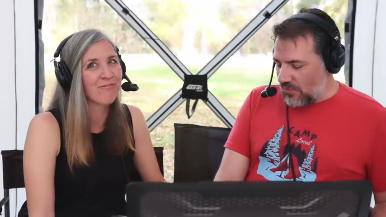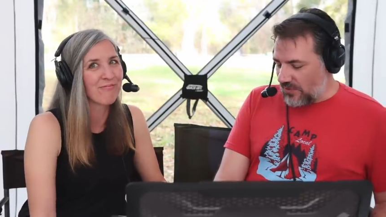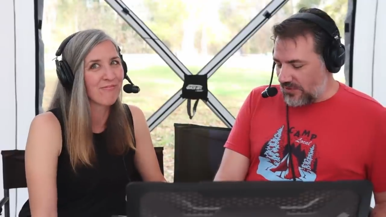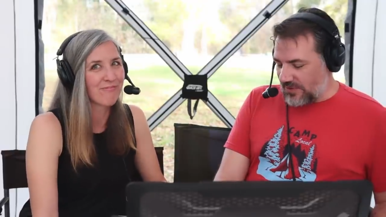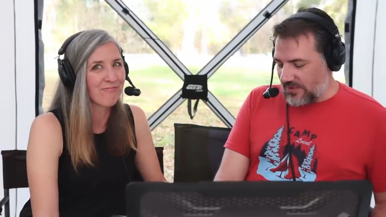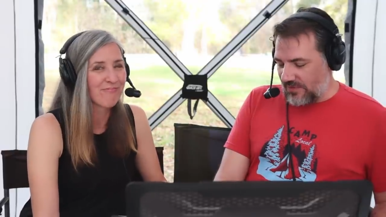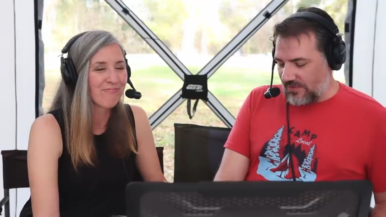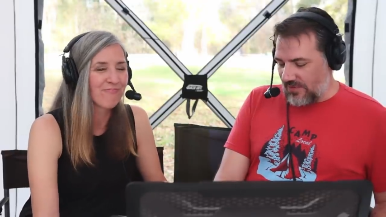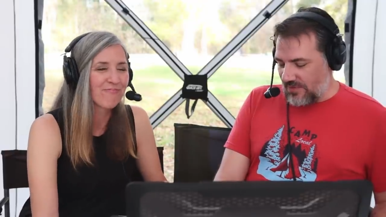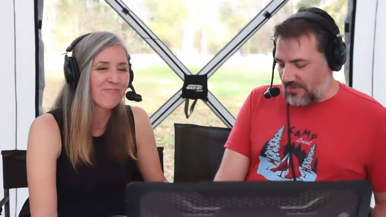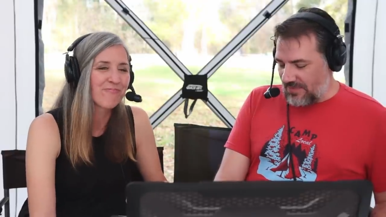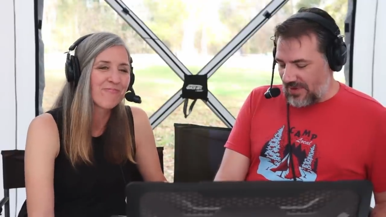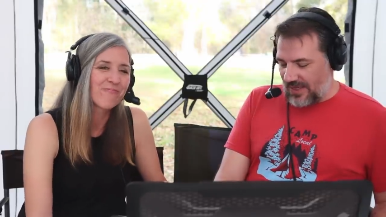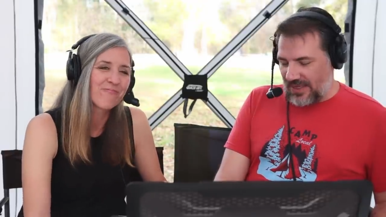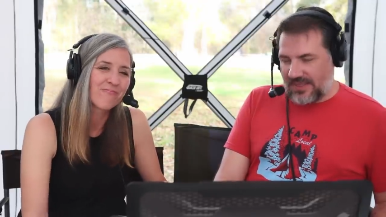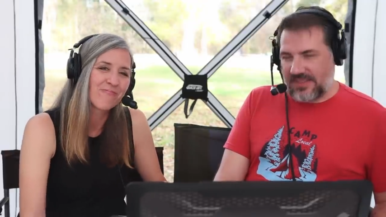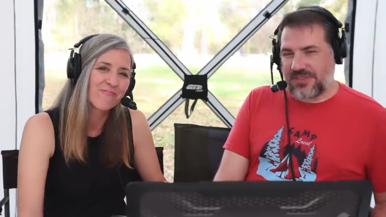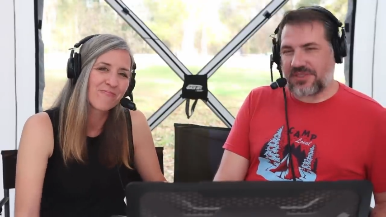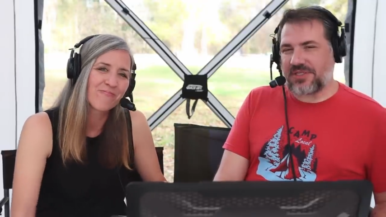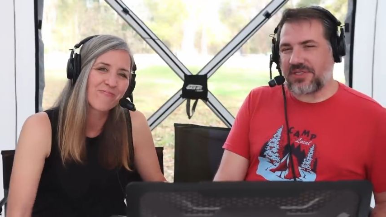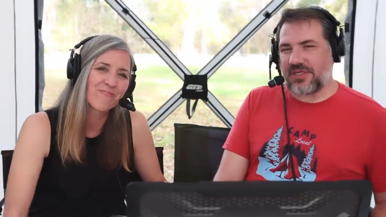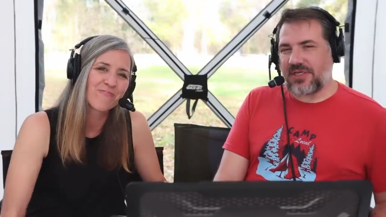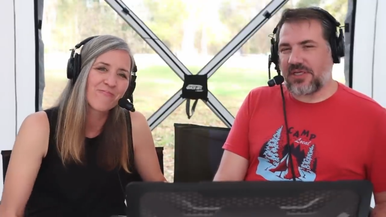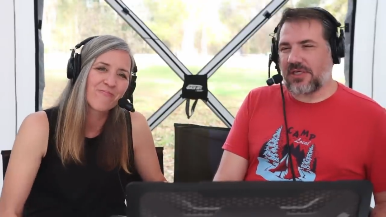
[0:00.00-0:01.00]
Speaker 1: course of the
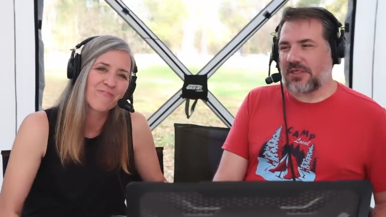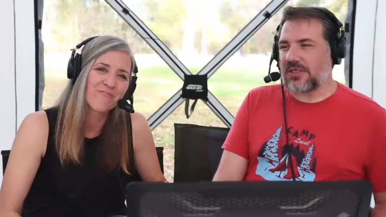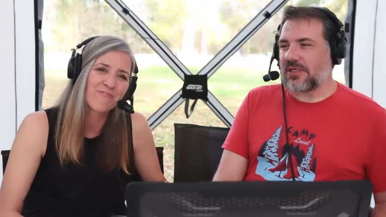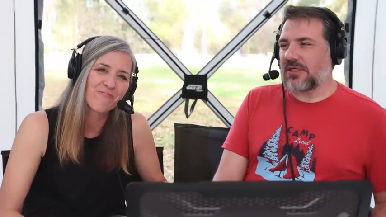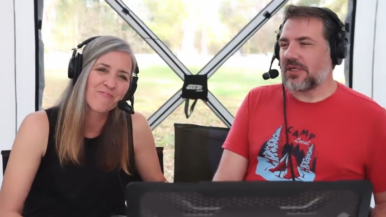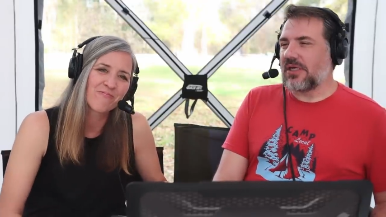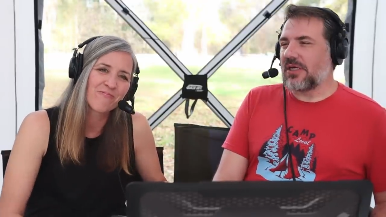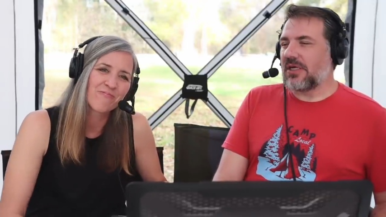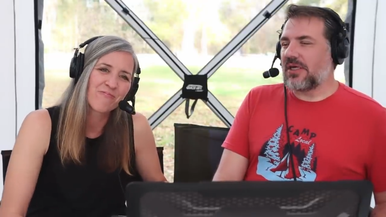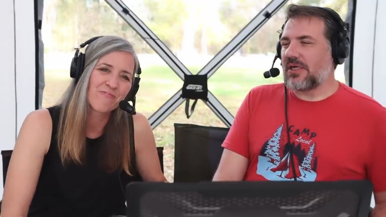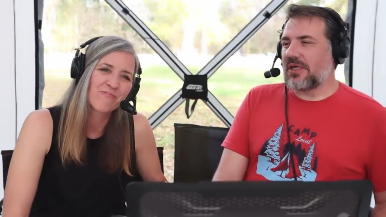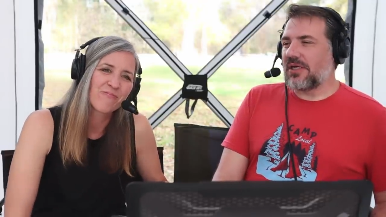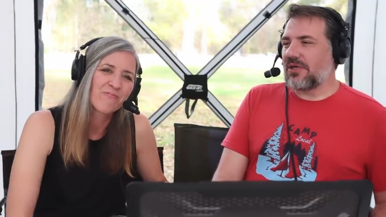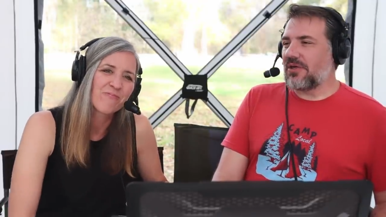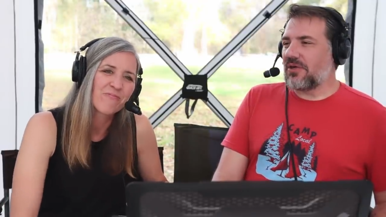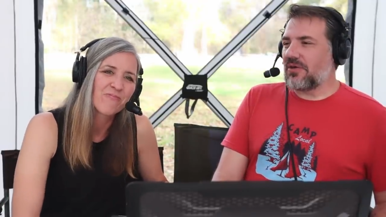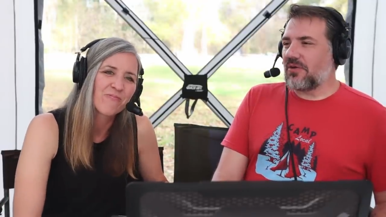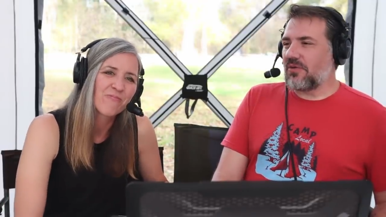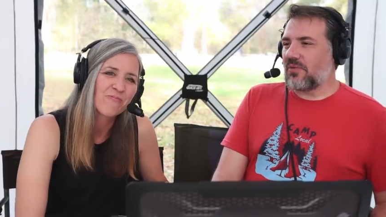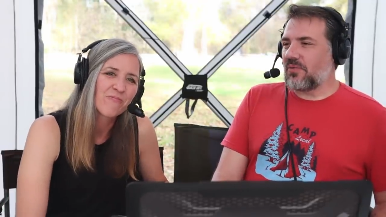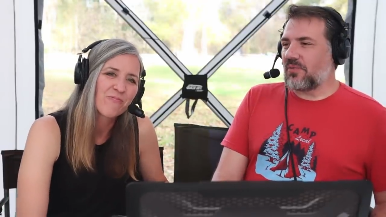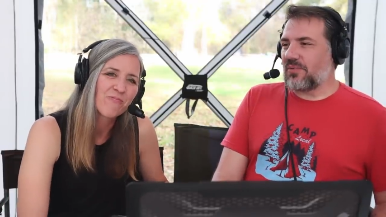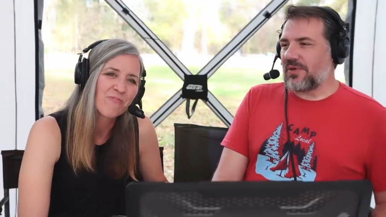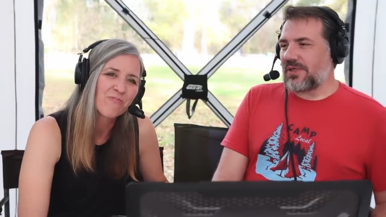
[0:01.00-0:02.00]
past year,
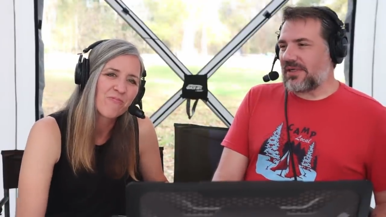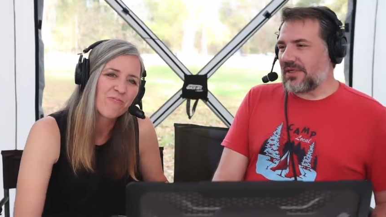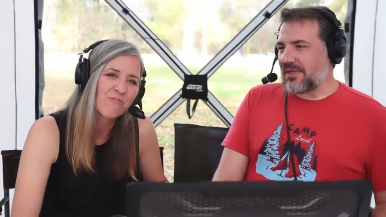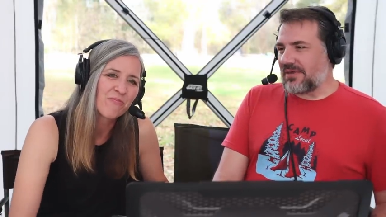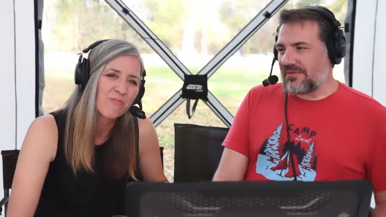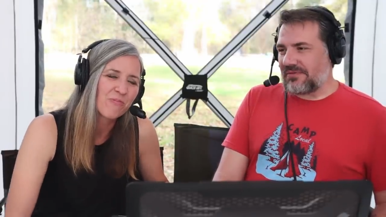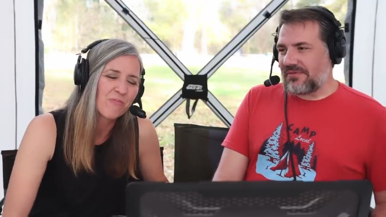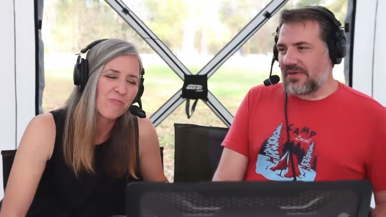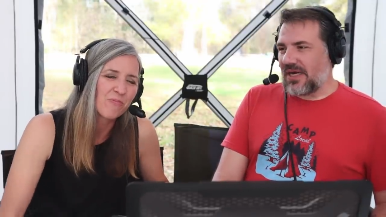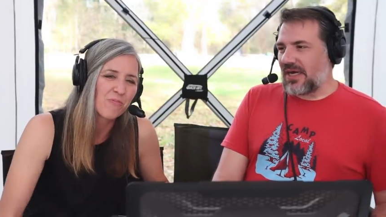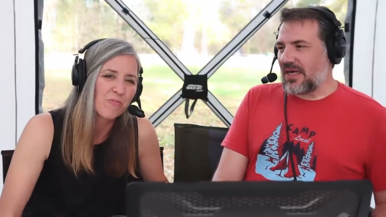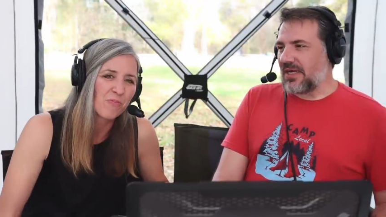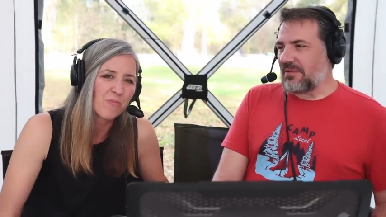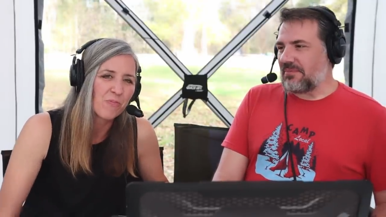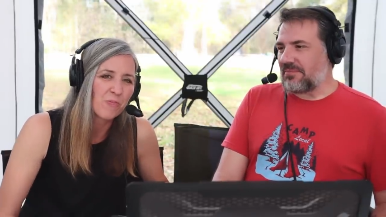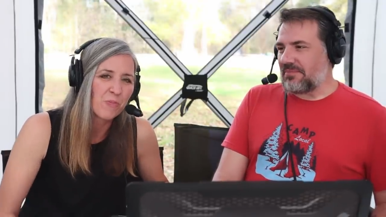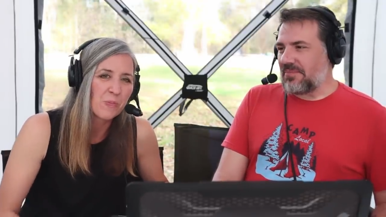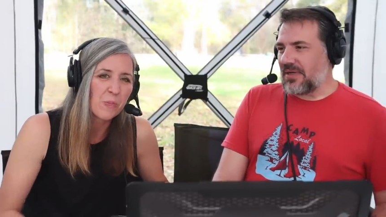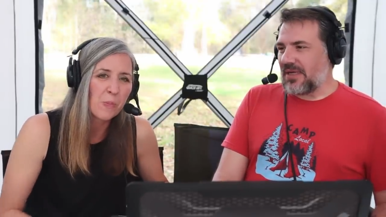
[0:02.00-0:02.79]
we have not